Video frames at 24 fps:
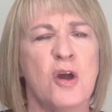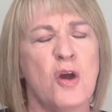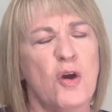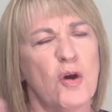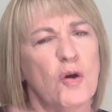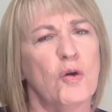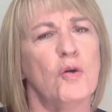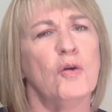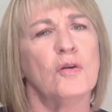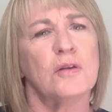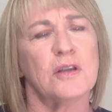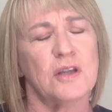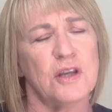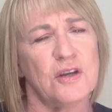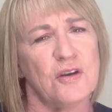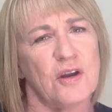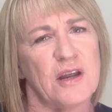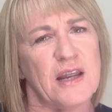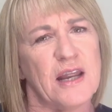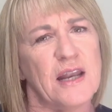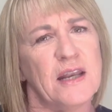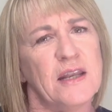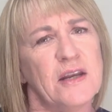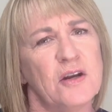or,
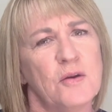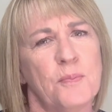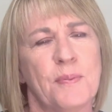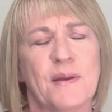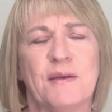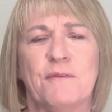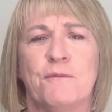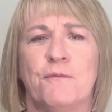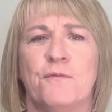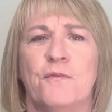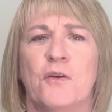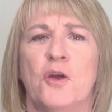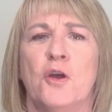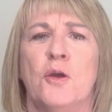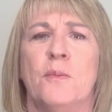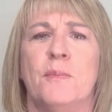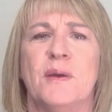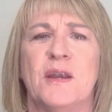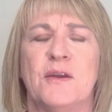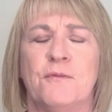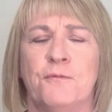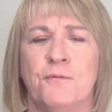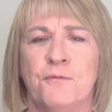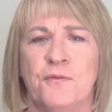a little bit
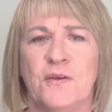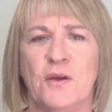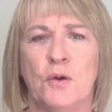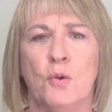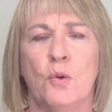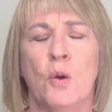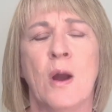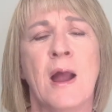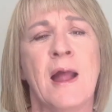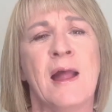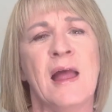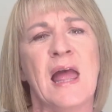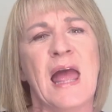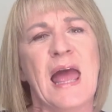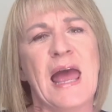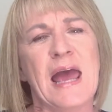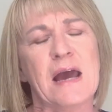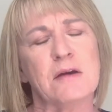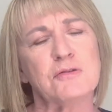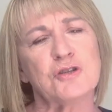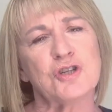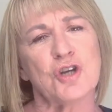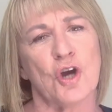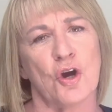firmer to feel
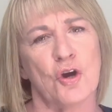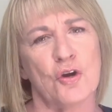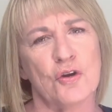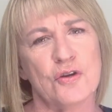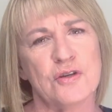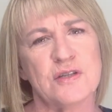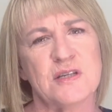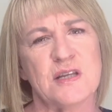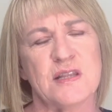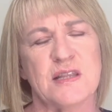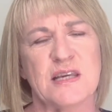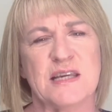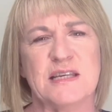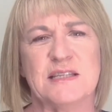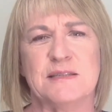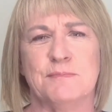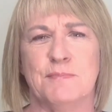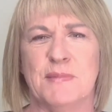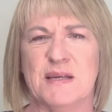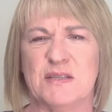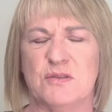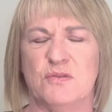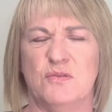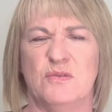how toned are these
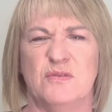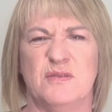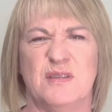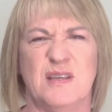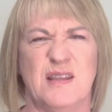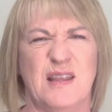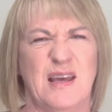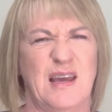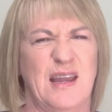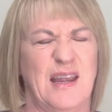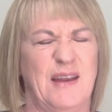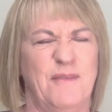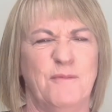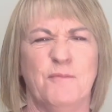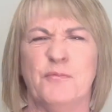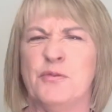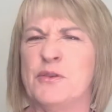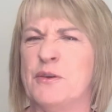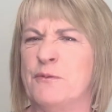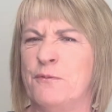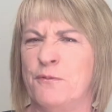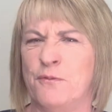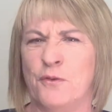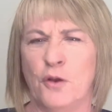muscles. Are they
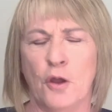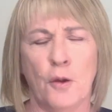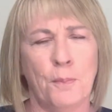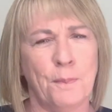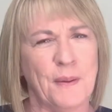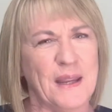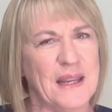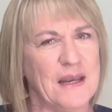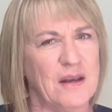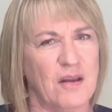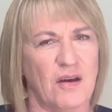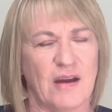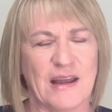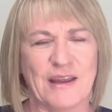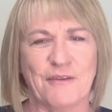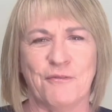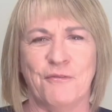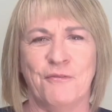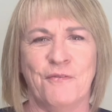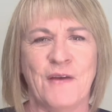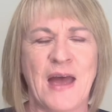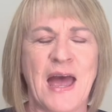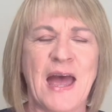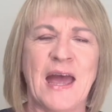floppy like
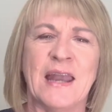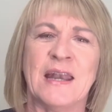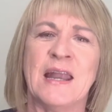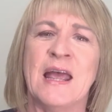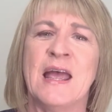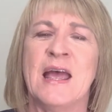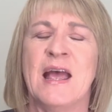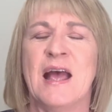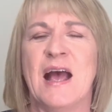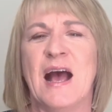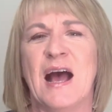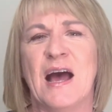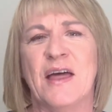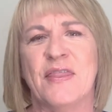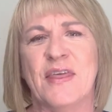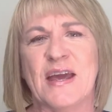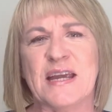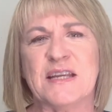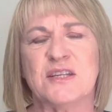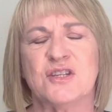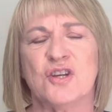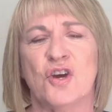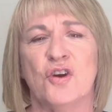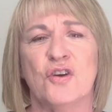fat? Are
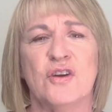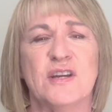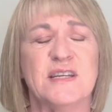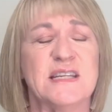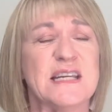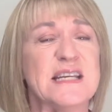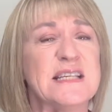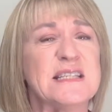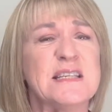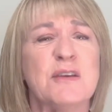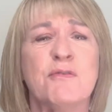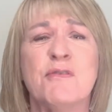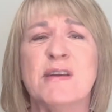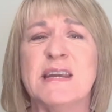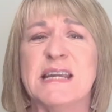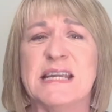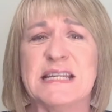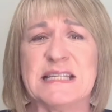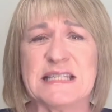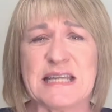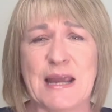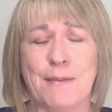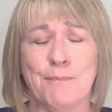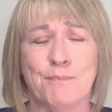they toned? Is there any
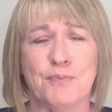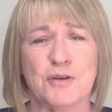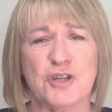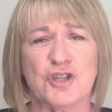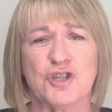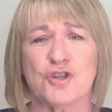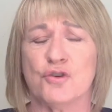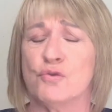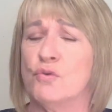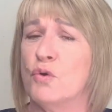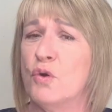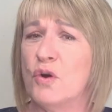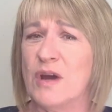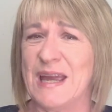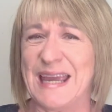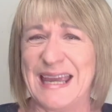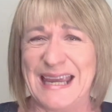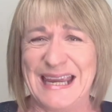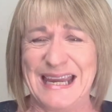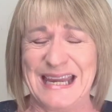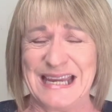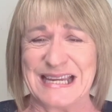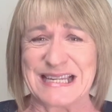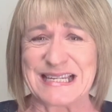temperature or
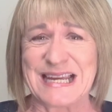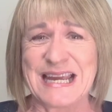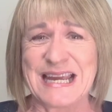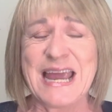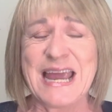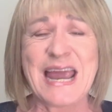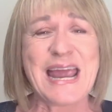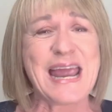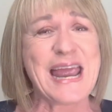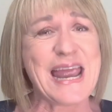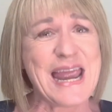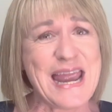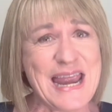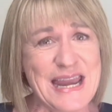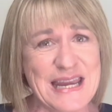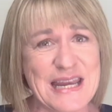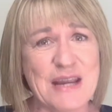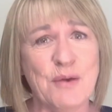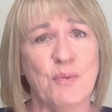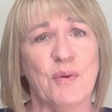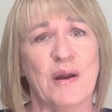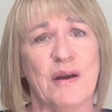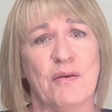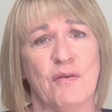heat
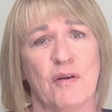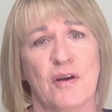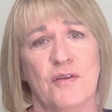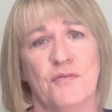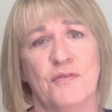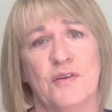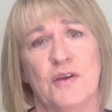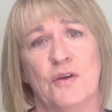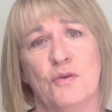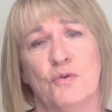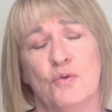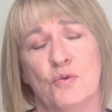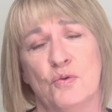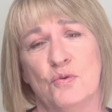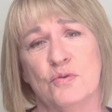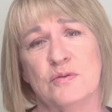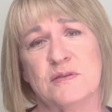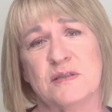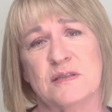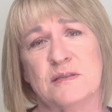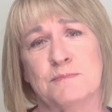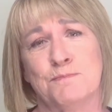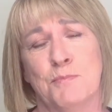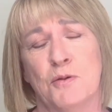anywhere over your
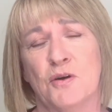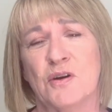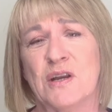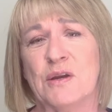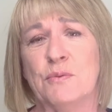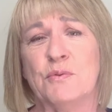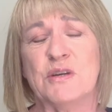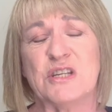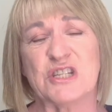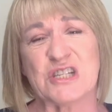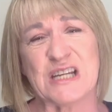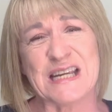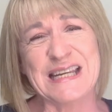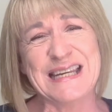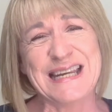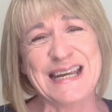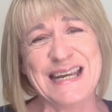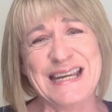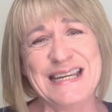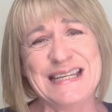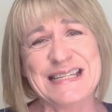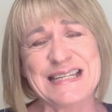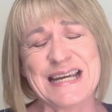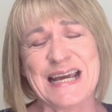horse's body, which can
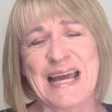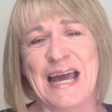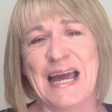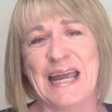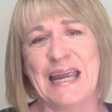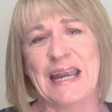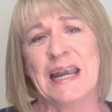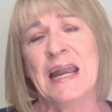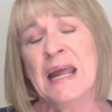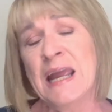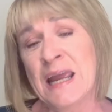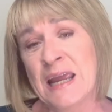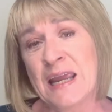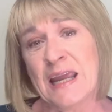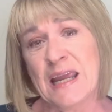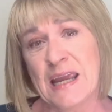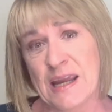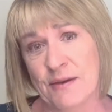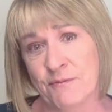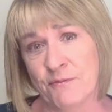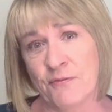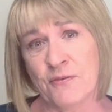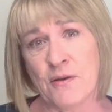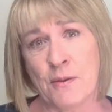indicate
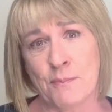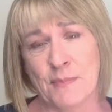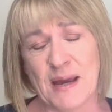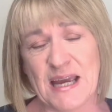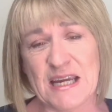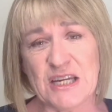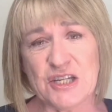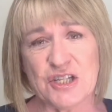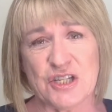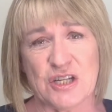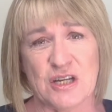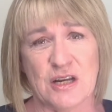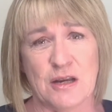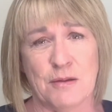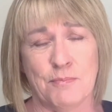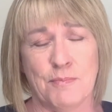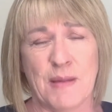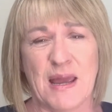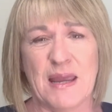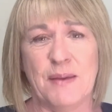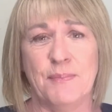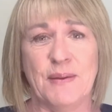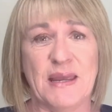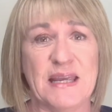inflammation and
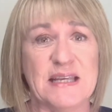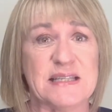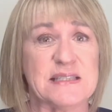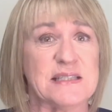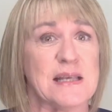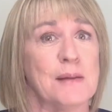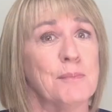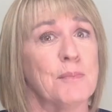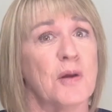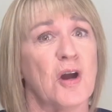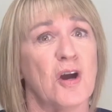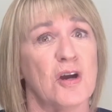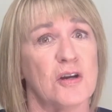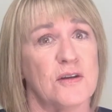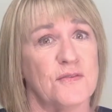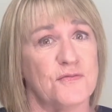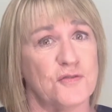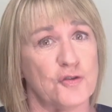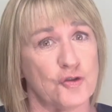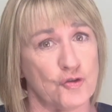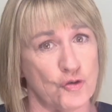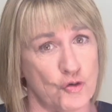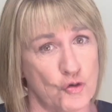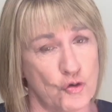maybe some kind
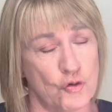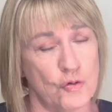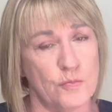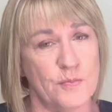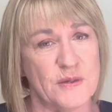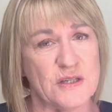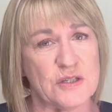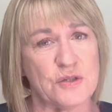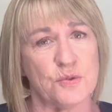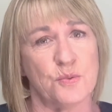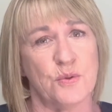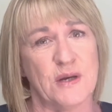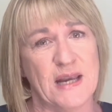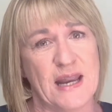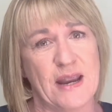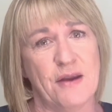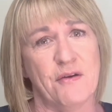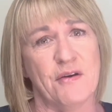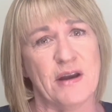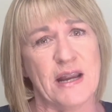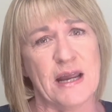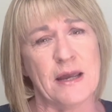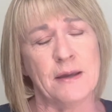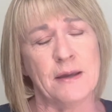of trauma to an area?